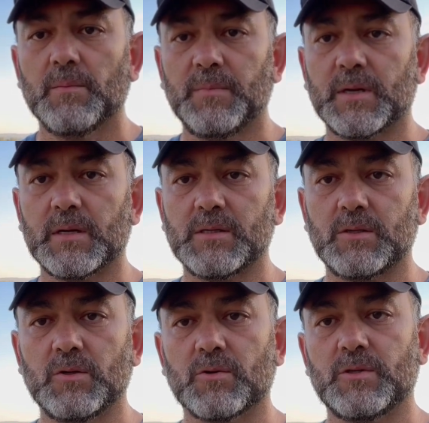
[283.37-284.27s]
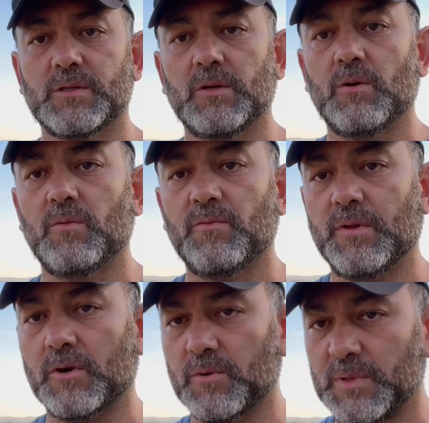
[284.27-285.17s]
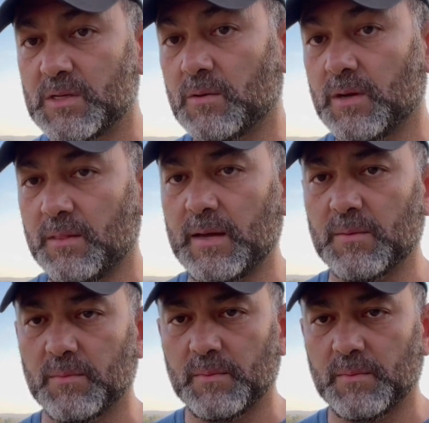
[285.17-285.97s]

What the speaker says: because there is no fideicomiso in that.